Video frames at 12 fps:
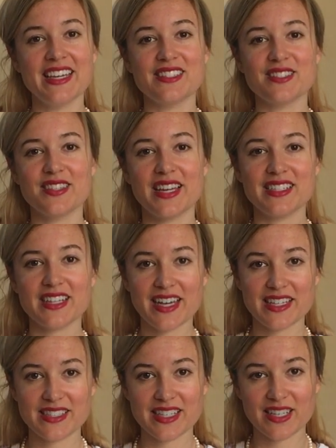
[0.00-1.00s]
and so that
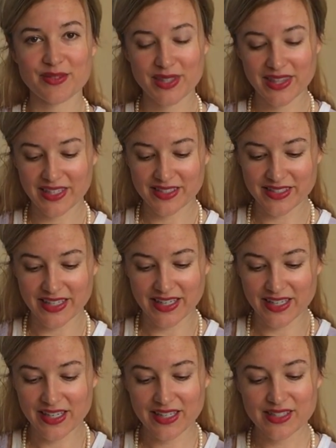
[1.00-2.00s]
ties in with things like
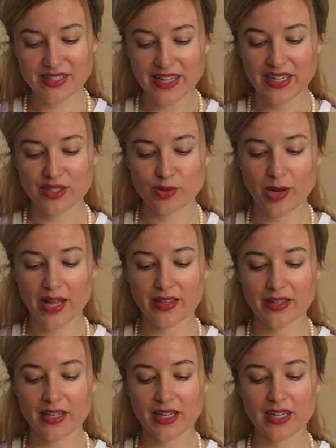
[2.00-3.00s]

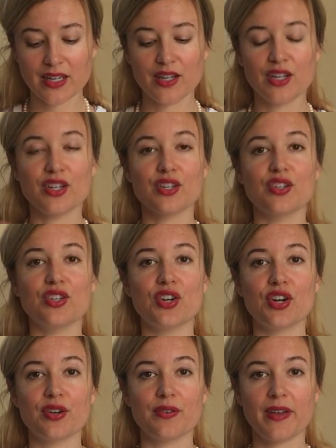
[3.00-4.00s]
sexuality,
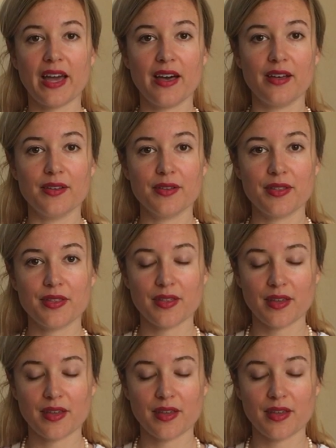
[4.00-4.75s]
nerve health,